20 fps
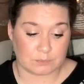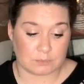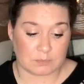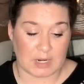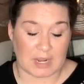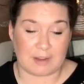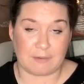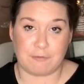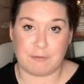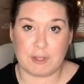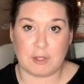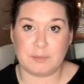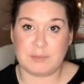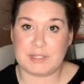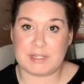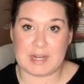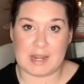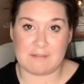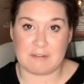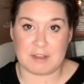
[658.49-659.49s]
I filmed it
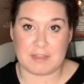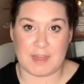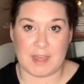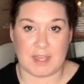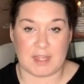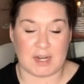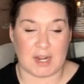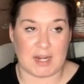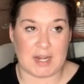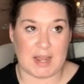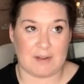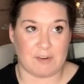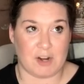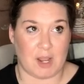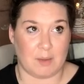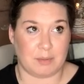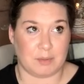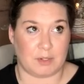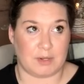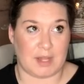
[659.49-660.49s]
and everything, and I never
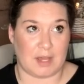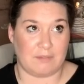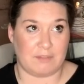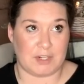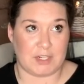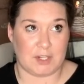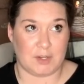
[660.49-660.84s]
uploaded that video